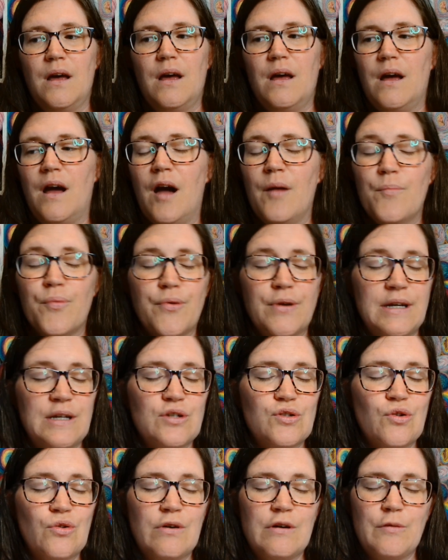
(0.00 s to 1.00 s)
I'm pretty
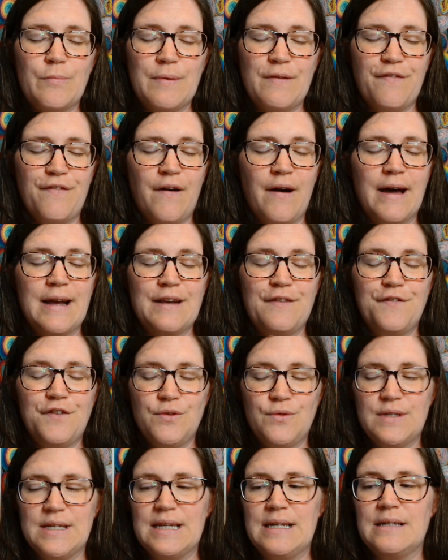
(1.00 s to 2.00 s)
sure it'll be fine if you
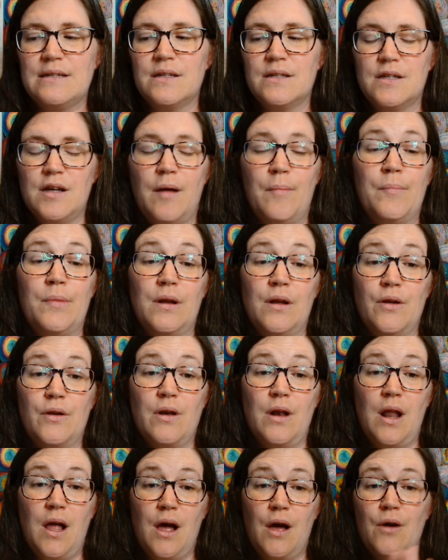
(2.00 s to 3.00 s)
did tumble on
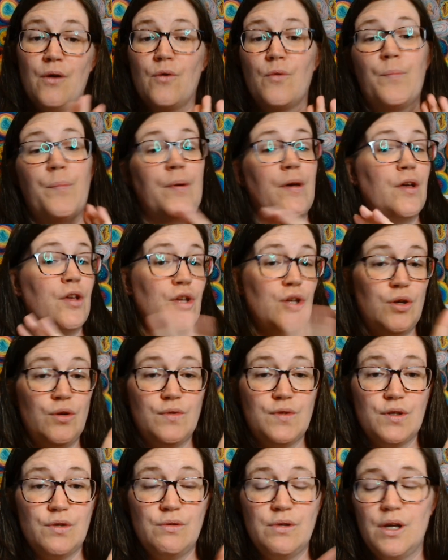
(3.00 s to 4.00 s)
low, but you
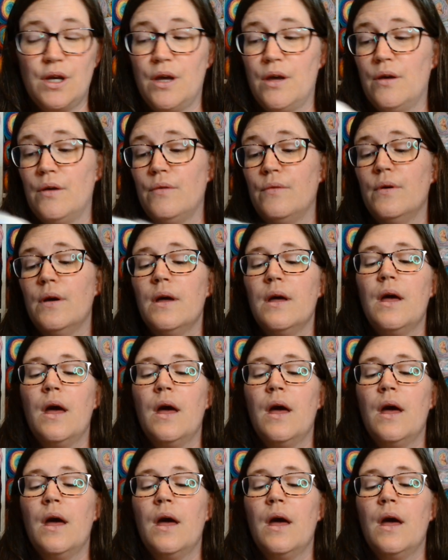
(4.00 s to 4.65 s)
do you.